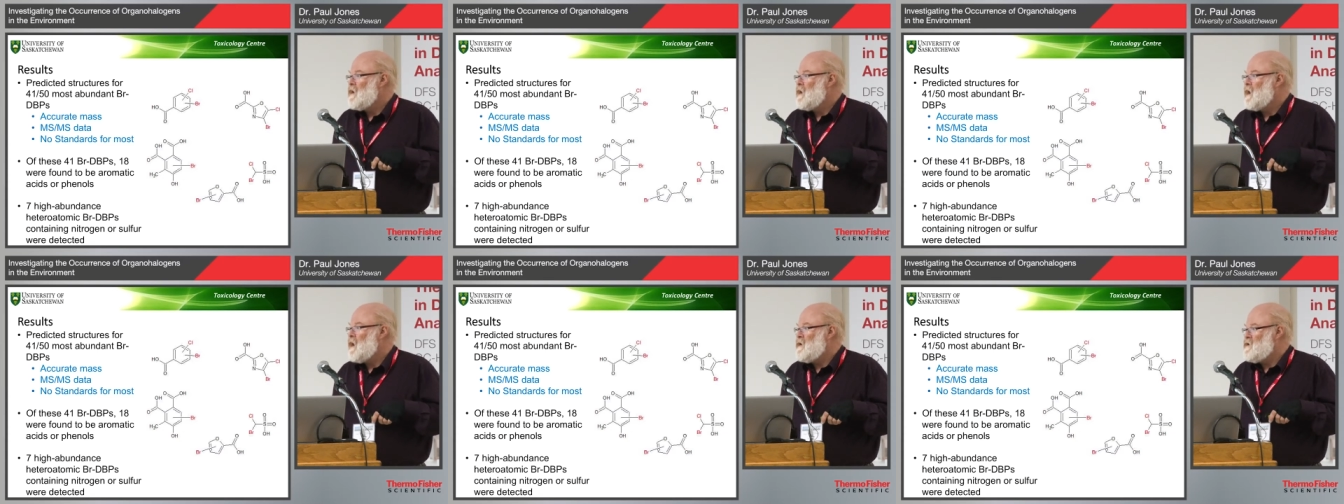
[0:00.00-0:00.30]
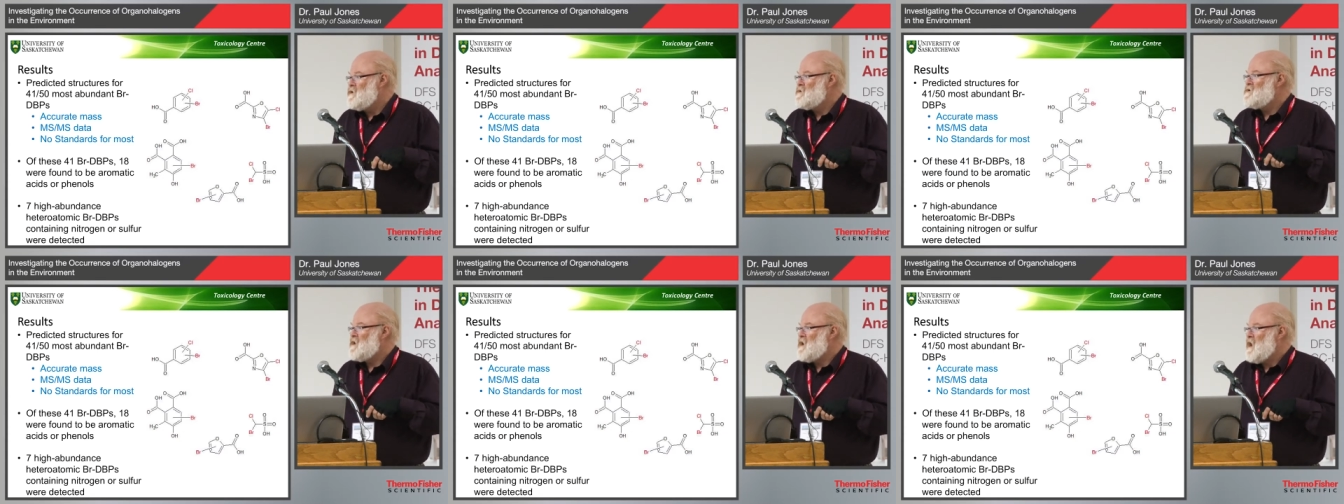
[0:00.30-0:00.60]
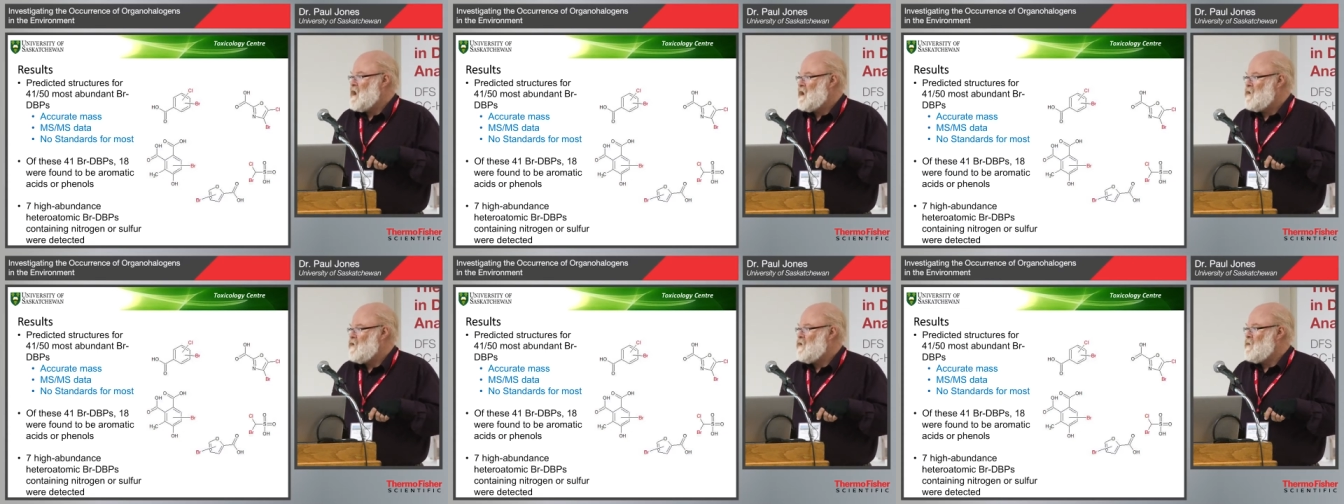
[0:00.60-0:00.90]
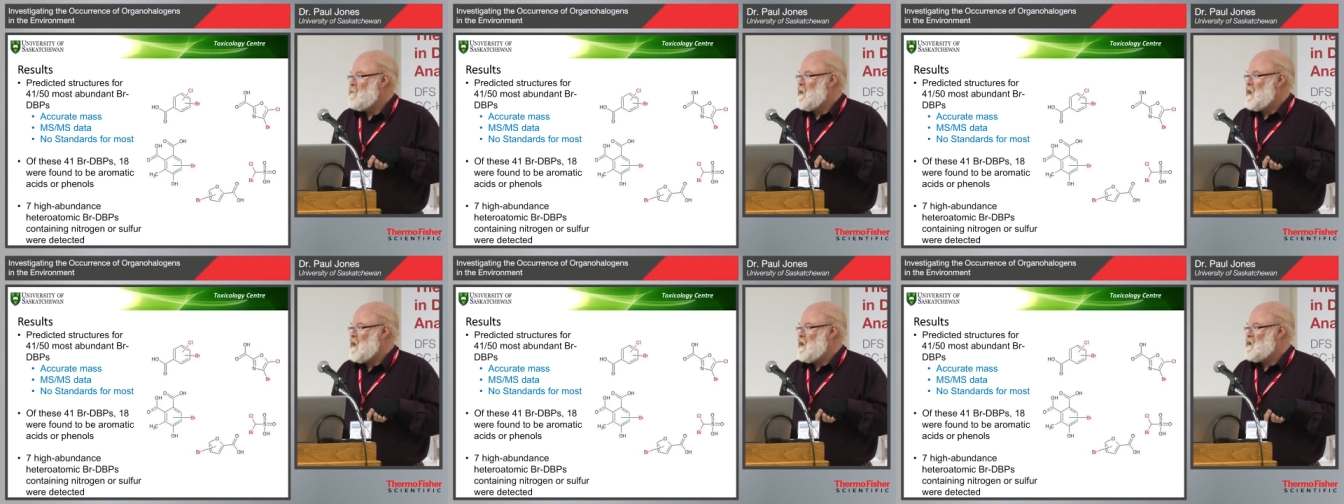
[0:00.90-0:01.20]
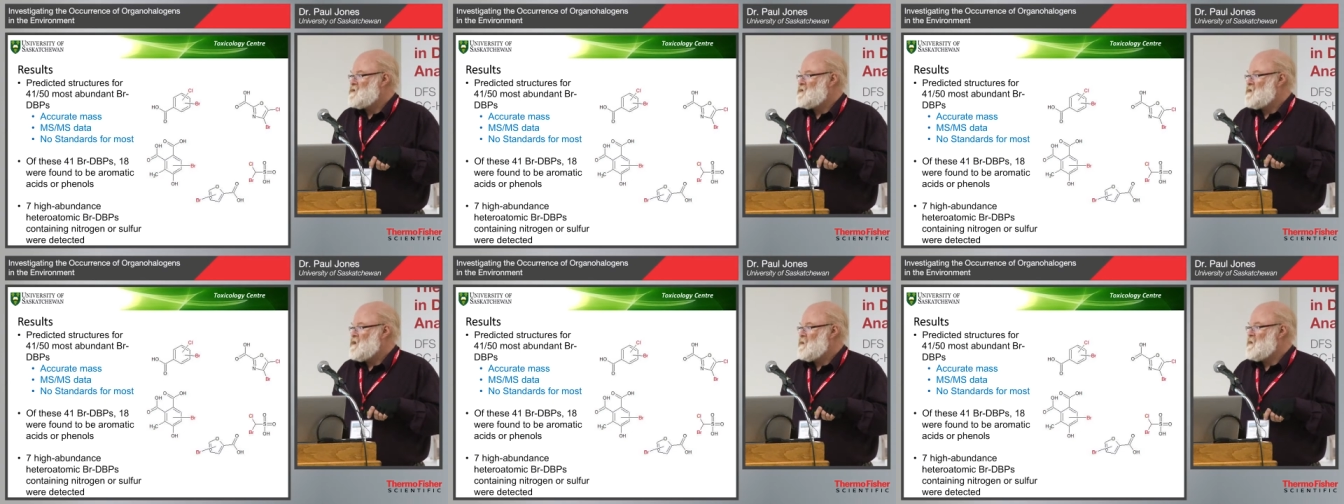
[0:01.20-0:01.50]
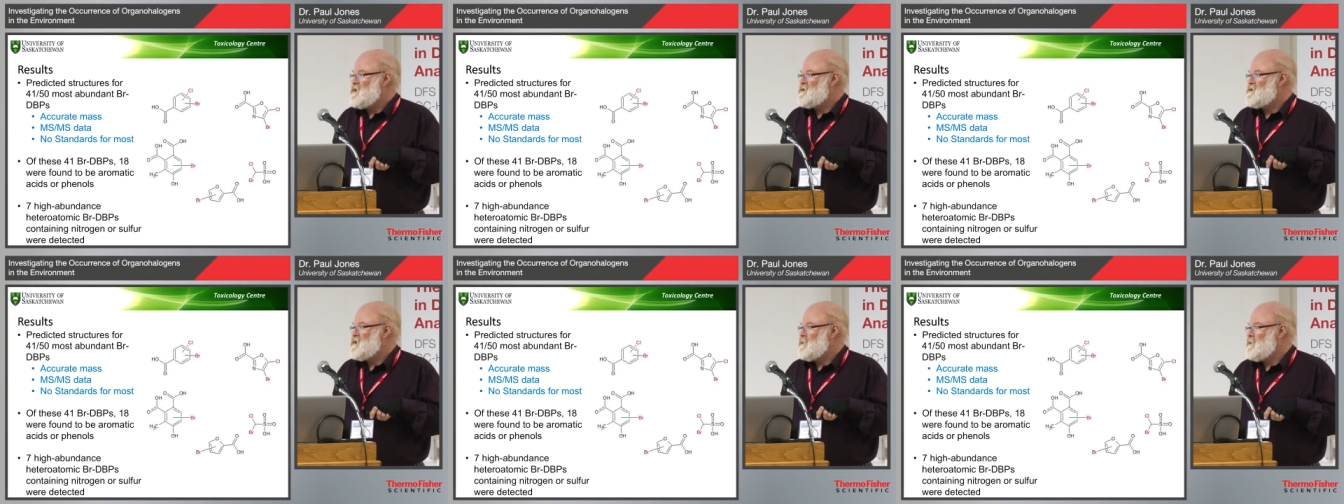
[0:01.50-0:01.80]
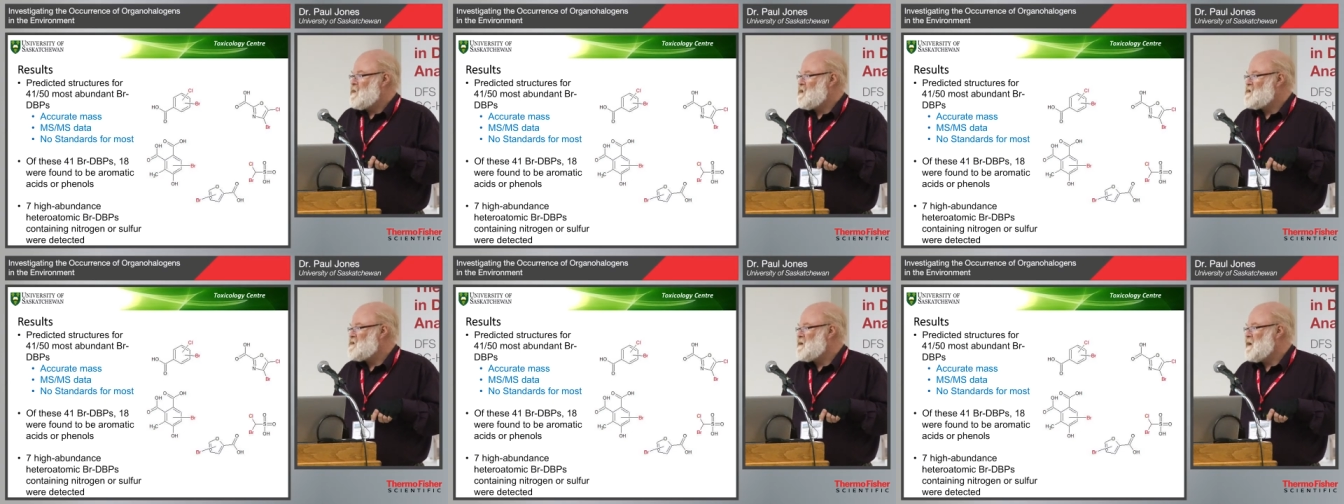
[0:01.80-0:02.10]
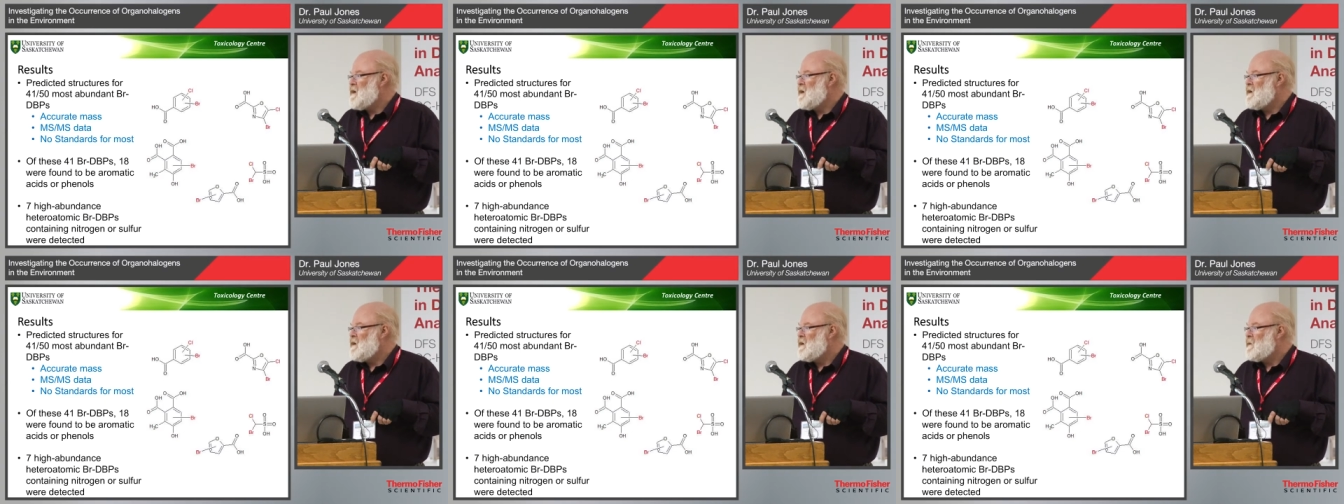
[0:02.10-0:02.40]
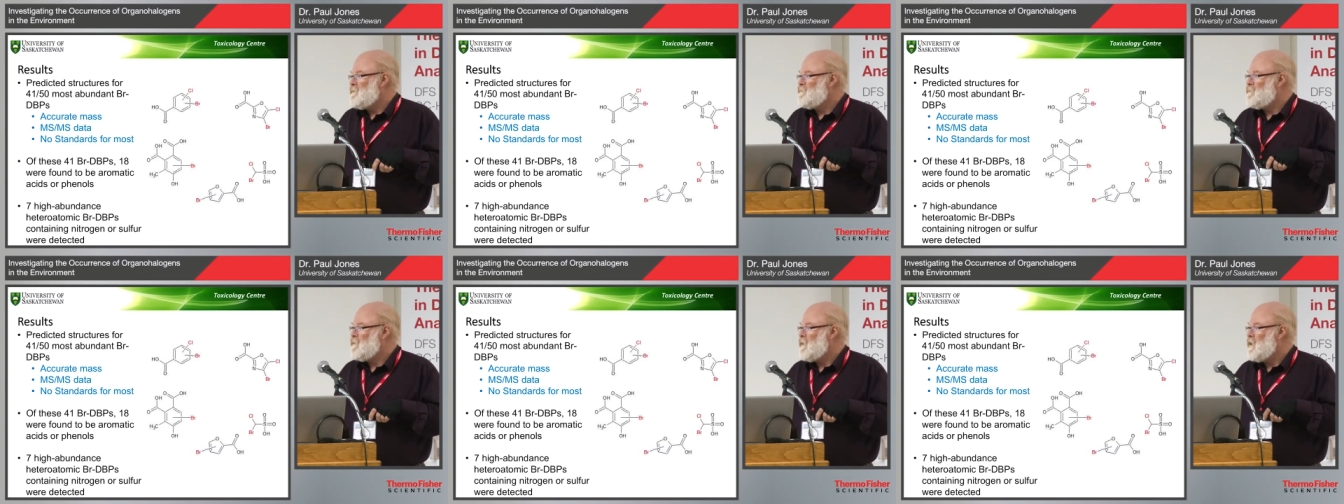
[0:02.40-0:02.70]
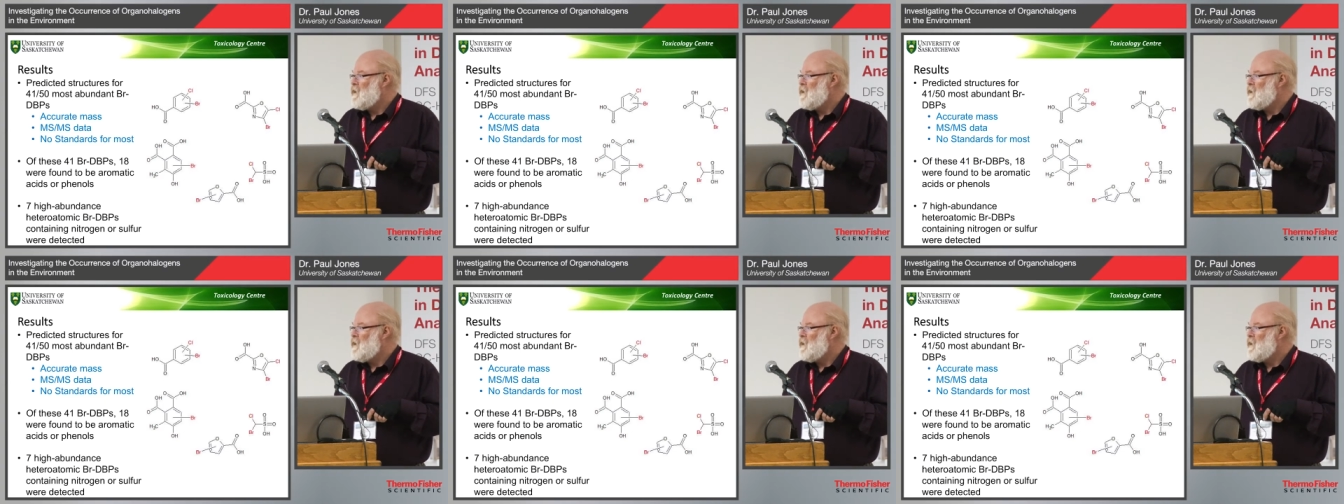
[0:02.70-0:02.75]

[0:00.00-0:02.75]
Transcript: Uh, using accurate mass, MSMS data,